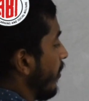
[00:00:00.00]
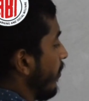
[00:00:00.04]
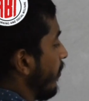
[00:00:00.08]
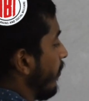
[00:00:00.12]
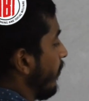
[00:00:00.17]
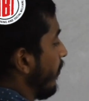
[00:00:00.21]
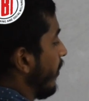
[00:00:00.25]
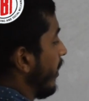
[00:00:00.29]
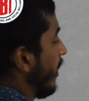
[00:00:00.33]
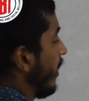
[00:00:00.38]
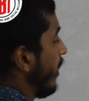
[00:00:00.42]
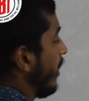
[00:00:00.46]

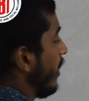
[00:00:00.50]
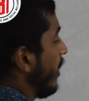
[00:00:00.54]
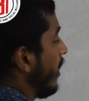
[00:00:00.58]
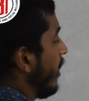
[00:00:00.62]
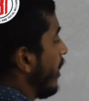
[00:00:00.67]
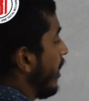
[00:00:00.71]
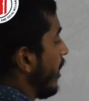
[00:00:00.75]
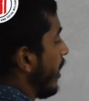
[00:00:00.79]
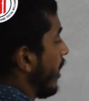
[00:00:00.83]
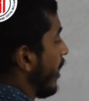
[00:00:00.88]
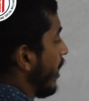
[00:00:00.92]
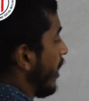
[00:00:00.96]

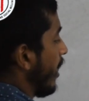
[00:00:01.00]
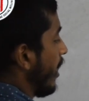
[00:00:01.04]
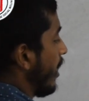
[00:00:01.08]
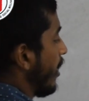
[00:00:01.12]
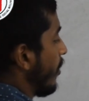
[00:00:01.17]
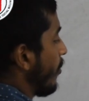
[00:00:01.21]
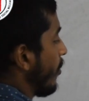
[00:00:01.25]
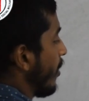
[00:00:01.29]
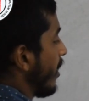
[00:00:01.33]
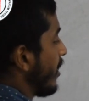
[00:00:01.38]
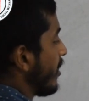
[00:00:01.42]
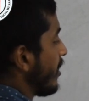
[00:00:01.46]
when
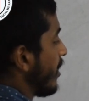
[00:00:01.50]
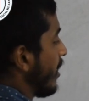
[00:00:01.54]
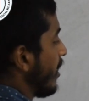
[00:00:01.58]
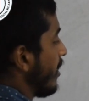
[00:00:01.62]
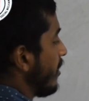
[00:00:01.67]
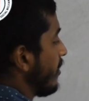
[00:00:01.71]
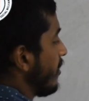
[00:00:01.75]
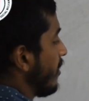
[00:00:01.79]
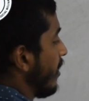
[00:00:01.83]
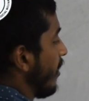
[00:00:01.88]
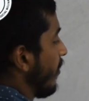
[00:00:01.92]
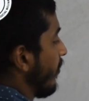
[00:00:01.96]
equation
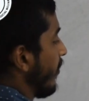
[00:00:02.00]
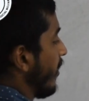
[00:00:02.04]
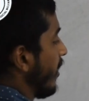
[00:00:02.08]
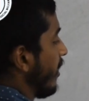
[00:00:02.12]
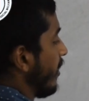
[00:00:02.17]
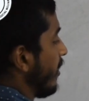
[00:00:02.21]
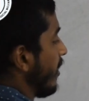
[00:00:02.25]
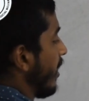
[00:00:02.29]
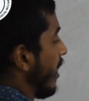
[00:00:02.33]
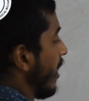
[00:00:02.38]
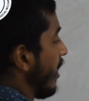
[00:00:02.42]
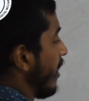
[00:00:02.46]
is
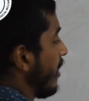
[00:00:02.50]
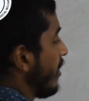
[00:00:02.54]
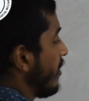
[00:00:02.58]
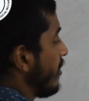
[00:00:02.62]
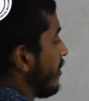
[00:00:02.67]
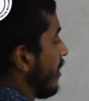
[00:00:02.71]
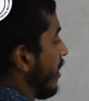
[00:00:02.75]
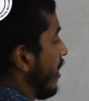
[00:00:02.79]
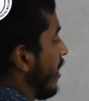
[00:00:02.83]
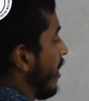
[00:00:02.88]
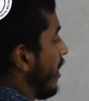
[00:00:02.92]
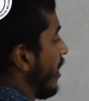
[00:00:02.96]
given, that
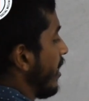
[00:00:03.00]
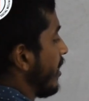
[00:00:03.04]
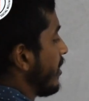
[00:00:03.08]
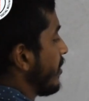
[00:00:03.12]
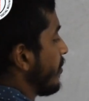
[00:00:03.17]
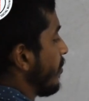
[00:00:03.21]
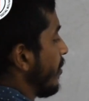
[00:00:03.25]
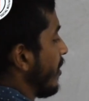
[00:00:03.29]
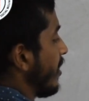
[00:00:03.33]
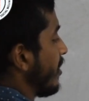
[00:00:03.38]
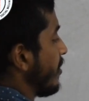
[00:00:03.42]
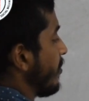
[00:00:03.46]
is
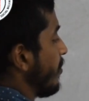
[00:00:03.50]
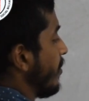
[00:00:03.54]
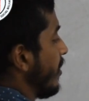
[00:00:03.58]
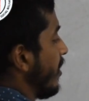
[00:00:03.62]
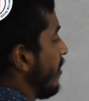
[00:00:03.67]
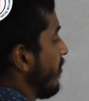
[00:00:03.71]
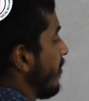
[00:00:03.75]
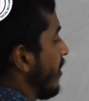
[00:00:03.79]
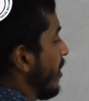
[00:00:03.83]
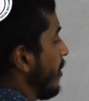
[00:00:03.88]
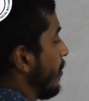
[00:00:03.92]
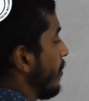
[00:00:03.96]
ax plus
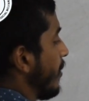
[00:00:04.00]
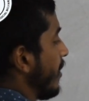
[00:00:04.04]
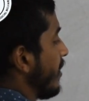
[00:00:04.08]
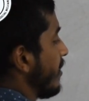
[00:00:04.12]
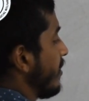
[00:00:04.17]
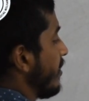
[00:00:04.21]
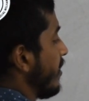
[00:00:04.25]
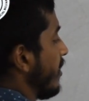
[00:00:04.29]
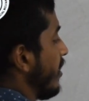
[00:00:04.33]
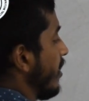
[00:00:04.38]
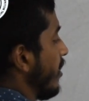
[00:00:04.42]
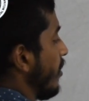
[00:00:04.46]
by plus
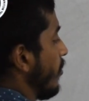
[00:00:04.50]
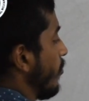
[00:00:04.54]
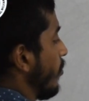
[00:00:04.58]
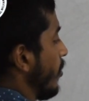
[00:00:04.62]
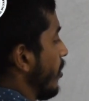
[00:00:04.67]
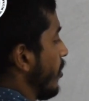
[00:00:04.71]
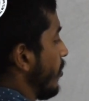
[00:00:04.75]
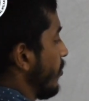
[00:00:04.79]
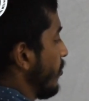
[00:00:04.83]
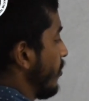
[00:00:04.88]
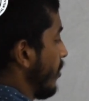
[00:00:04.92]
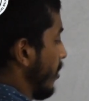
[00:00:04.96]
c
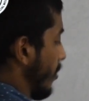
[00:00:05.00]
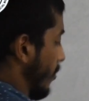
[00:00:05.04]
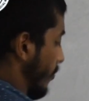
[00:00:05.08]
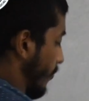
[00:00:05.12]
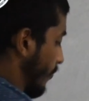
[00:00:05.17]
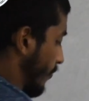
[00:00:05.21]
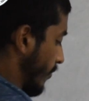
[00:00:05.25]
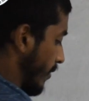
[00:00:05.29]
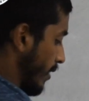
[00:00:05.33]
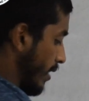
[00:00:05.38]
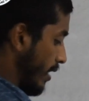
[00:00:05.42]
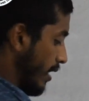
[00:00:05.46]
equal to 0.
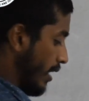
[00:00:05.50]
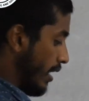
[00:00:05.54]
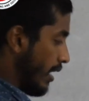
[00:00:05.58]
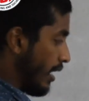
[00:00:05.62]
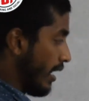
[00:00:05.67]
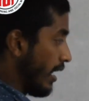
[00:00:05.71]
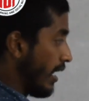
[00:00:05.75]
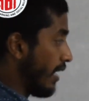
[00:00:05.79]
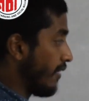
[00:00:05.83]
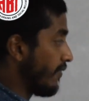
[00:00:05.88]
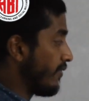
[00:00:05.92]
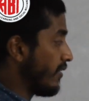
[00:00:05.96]

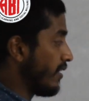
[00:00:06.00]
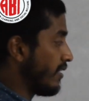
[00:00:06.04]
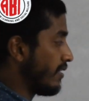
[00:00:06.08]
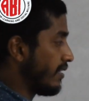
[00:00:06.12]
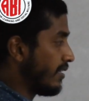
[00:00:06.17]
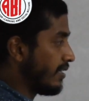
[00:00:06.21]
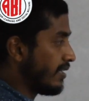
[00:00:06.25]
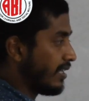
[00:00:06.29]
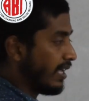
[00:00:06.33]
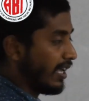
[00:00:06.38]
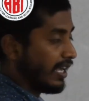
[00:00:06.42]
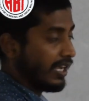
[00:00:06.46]
If this
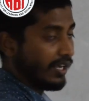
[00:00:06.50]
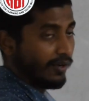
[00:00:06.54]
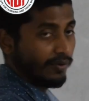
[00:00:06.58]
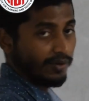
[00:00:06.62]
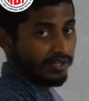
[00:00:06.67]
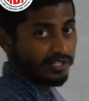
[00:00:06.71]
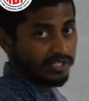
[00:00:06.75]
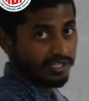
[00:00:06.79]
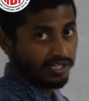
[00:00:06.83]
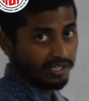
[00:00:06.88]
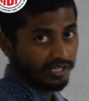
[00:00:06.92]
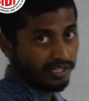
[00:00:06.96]
is the
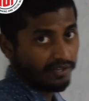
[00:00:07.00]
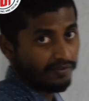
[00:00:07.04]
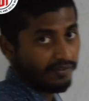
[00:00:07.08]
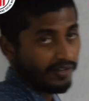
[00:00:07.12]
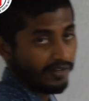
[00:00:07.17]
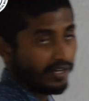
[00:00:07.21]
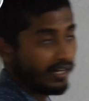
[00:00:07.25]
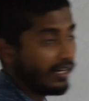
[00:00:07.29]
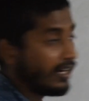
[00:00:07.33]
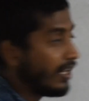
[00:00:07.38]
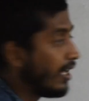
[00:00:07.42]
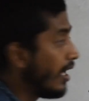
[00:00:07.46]
equation
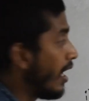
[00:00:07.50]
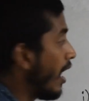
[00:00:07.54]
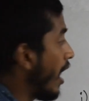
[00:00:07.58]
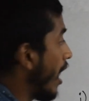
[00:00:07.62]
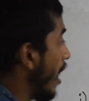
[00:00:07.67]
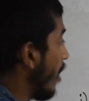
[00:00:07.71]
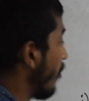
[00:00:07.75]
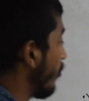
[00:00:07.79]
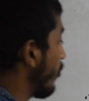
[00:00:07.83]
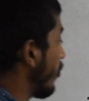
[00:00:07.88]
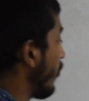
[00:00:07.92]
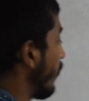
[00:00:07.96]
given,
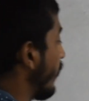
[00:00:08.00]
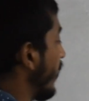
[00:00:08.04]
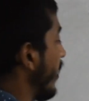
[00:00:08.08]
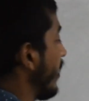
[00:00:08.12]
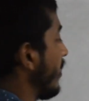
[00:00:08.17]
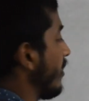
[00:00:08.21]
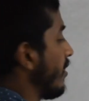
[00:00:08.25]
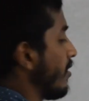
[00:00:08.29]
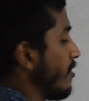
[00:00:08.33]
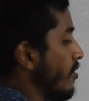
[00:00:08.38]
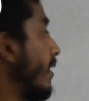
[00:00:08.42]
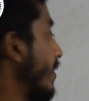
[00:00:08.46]
how to
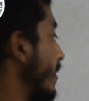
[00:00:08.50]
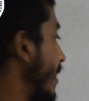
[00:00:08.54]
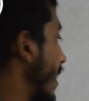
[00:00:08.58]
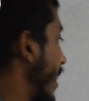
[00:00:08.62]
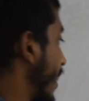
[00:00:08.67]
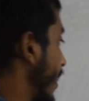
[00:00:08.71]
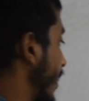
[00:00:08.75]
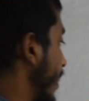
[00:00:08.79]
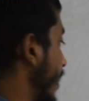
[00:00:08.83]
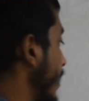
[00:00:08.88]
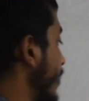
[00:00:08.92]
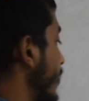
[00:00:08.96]
find the slope?
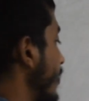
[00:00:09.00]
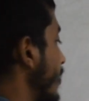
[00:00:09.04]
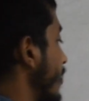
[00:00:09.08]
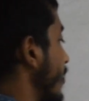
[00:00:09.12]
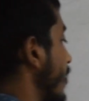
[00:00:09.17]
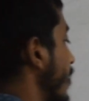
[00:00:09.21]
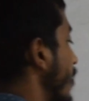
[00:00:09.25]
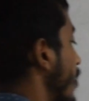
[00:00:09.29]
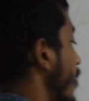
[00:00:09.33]
That is,